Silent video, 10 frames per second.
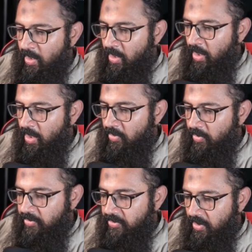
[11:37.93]

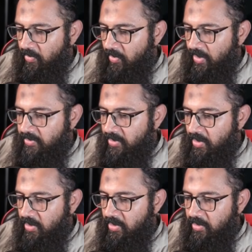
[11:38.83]
Cost
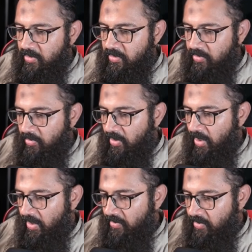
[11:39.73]
calculation, total
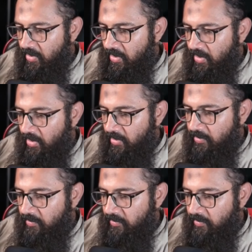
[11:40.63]
entry.